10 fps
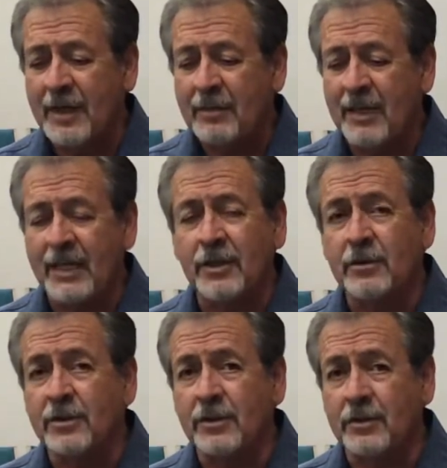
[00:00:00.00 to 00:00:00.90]
And
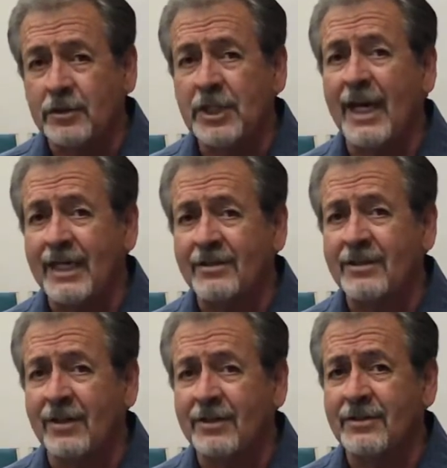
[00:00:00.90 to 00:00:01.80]
your, your giant
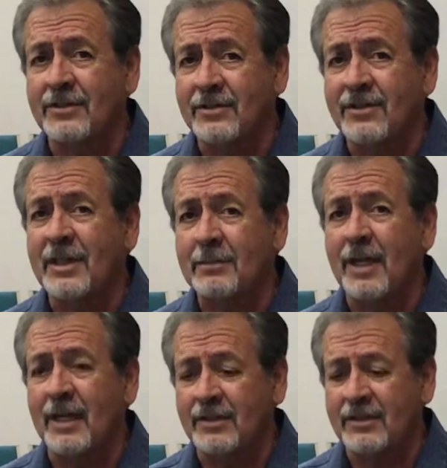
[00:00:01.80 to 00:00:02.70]
starts to seem
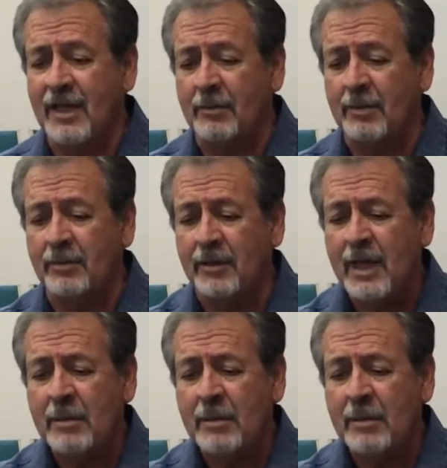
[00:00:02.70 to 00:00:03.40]
unstoppable.